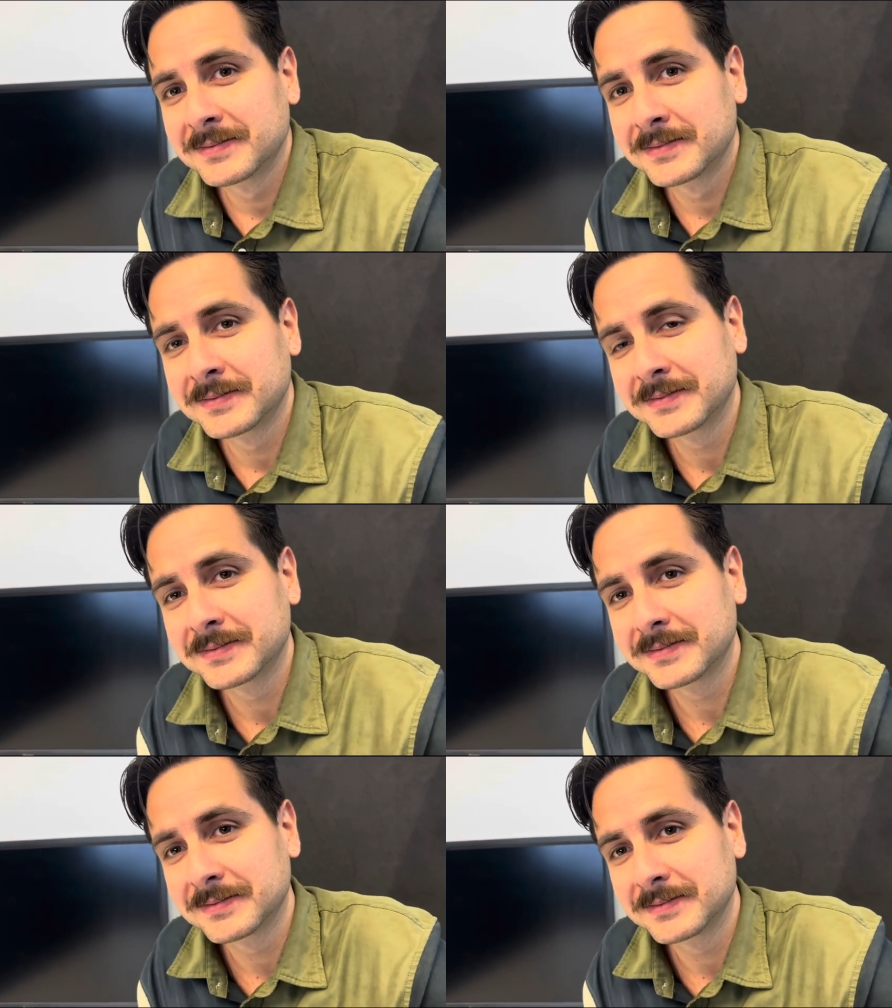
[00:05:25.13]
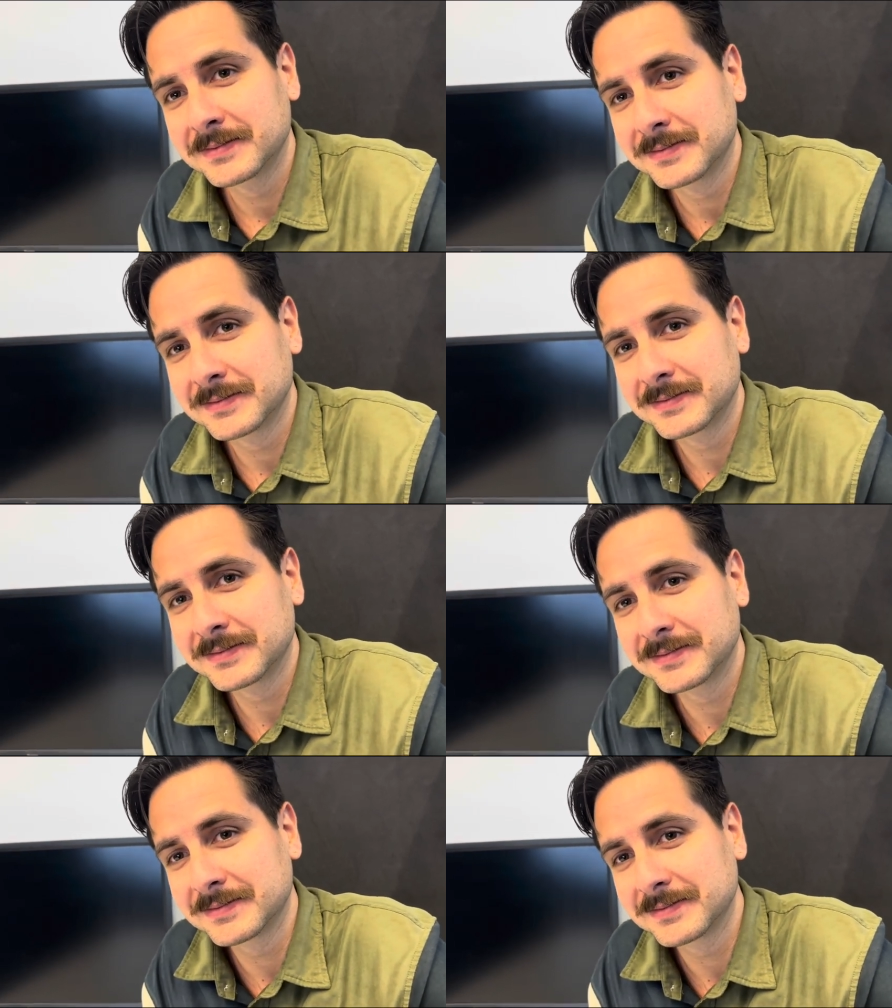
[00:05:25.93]
and now the
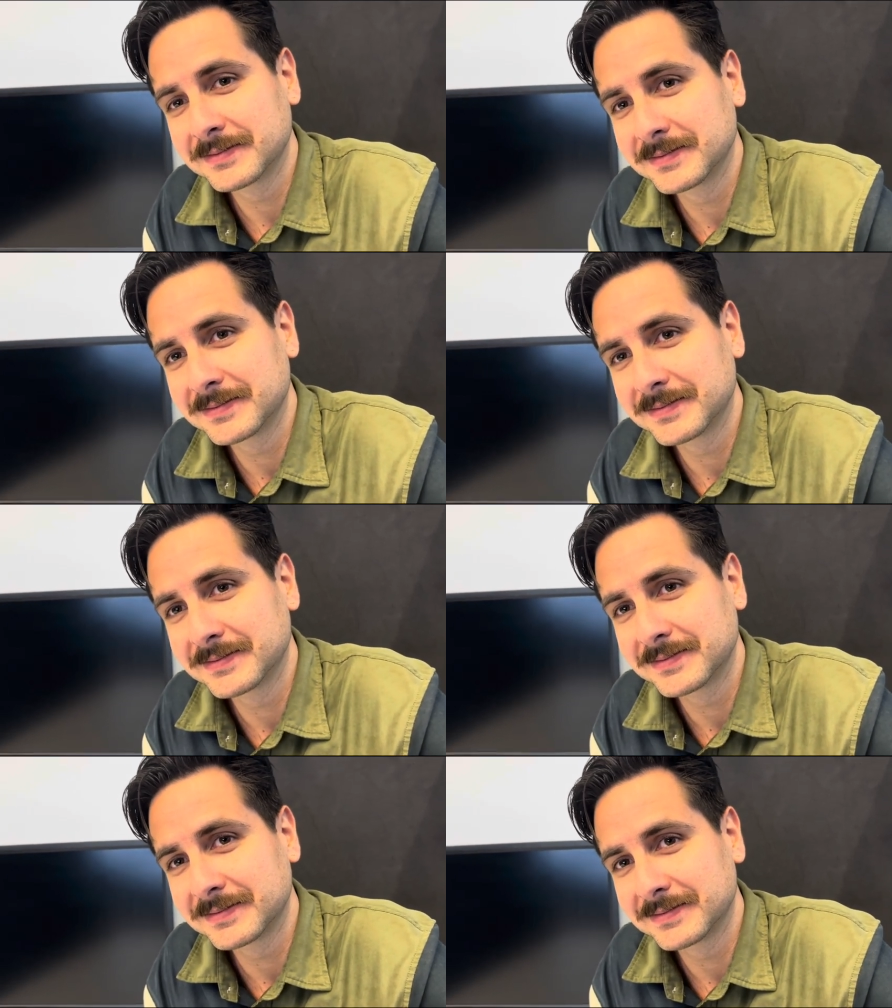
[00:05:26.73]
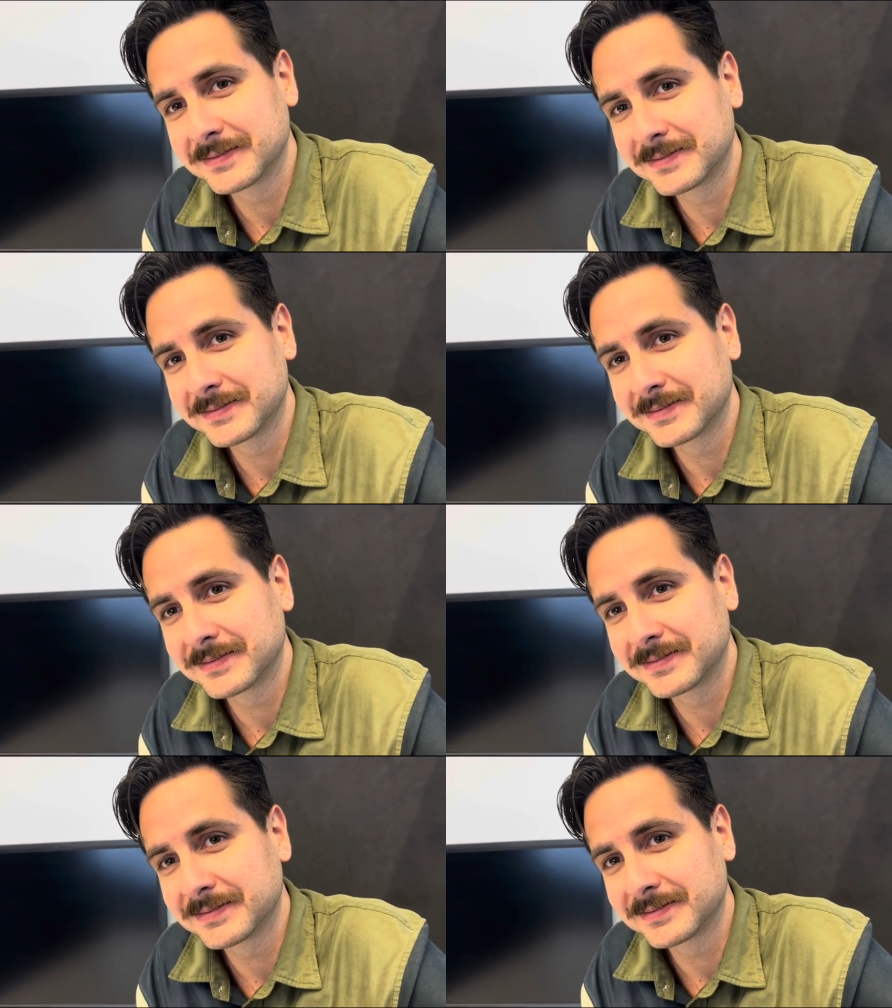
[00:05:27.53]
dream for me is to watch City
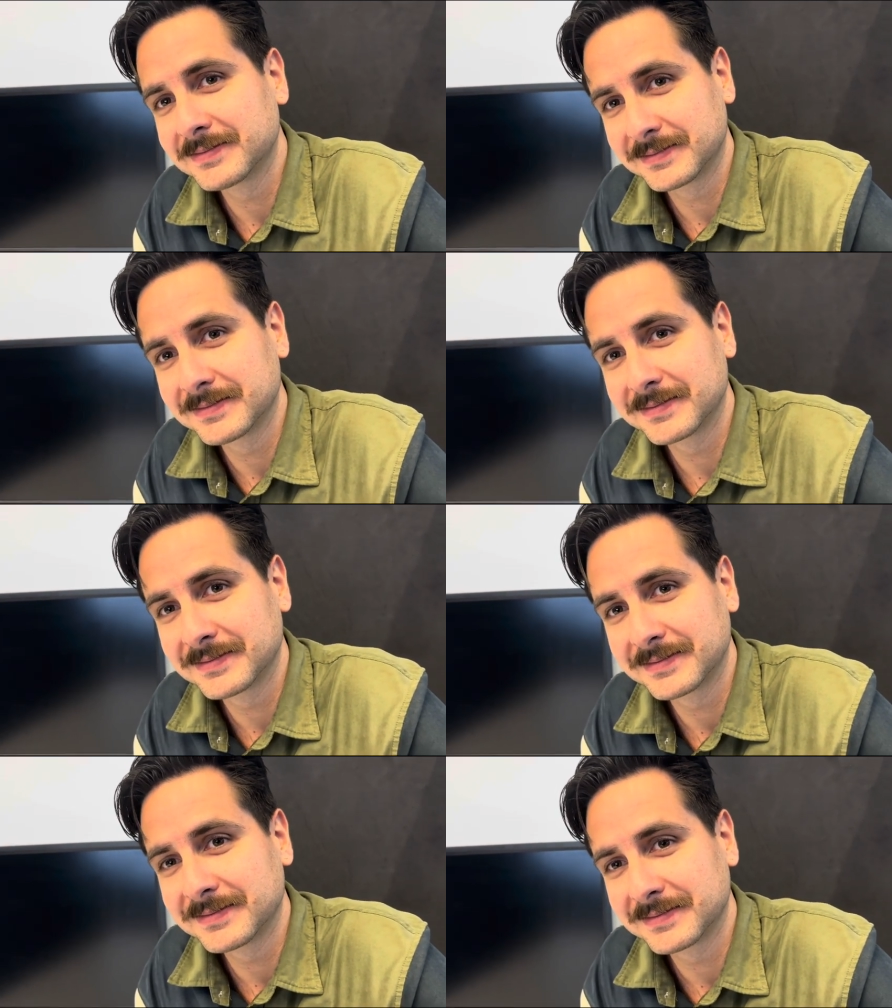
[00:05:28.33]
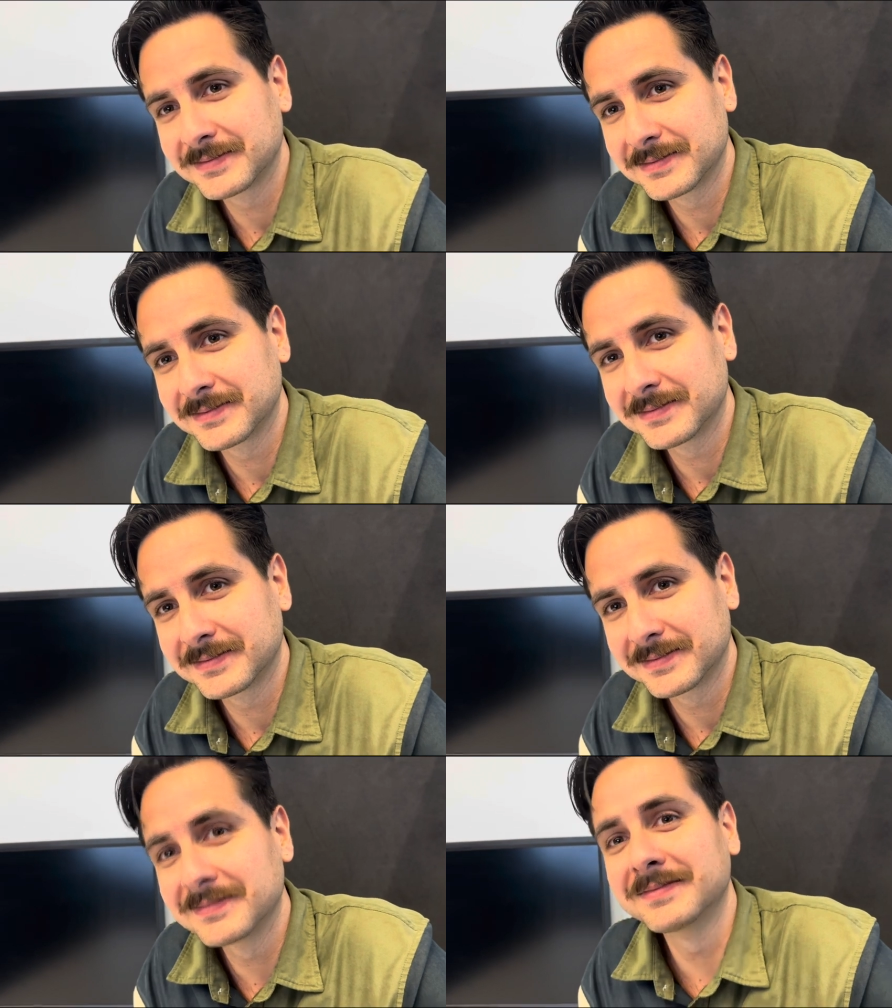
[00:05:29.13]
play the best of
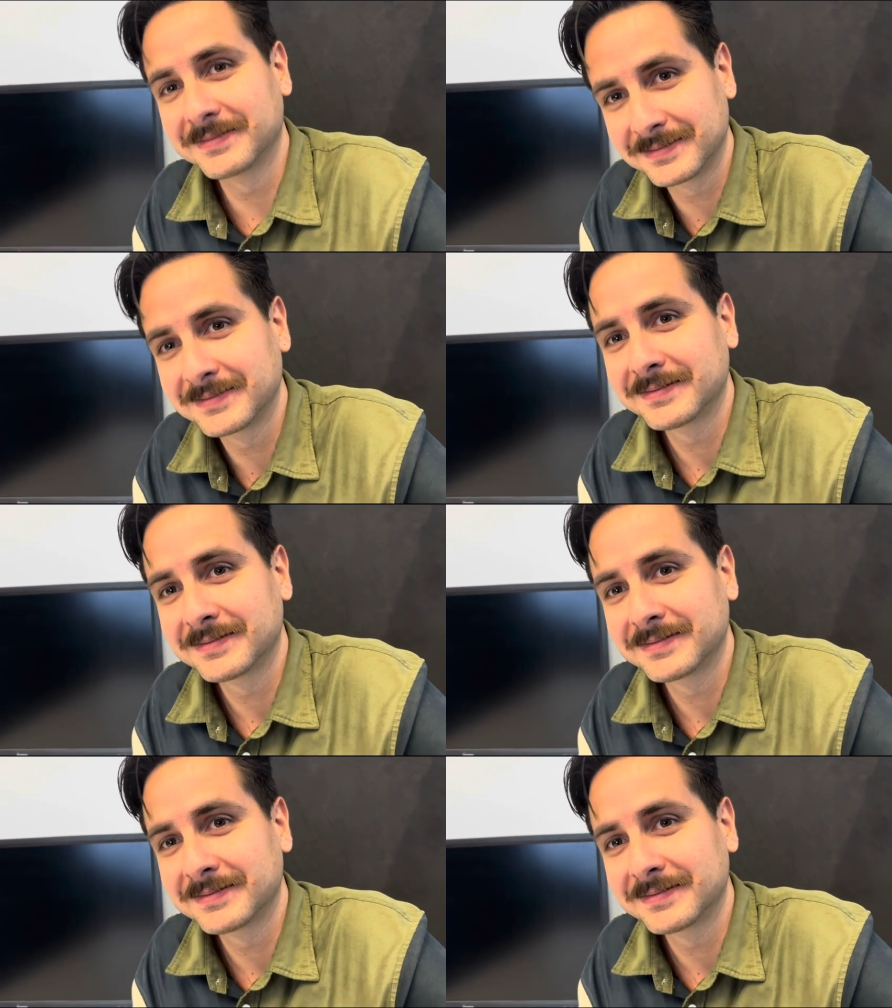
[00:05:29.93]
Brazil. Mm -hmm.